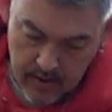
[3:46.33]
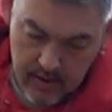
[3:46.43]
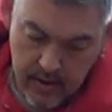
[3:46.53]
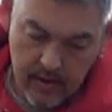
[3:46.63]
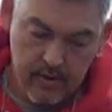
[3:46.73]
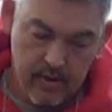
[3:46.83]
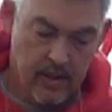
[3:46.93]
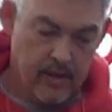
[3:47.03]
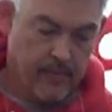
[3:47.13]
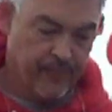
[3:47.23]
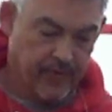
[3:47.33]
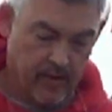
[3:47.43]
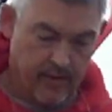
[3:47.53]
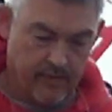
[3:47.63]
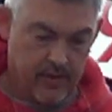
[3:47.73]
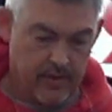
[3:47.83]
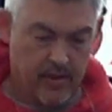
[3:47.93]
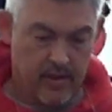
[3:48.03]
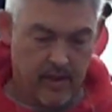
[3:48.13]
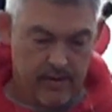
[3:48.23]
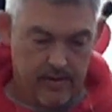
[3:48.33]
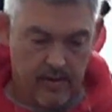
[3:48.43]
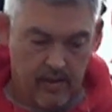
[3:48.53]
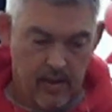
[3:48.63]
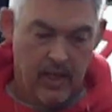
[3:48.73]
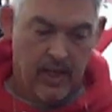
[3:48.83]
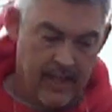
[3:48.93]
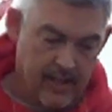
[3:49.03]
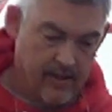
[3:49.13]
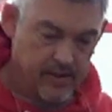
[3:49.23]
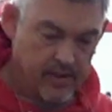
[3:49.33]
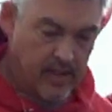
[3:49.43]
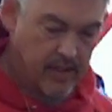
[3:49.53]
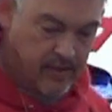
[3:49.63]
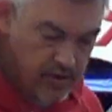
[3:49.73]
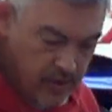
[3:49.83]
that fits in nicely. He also has the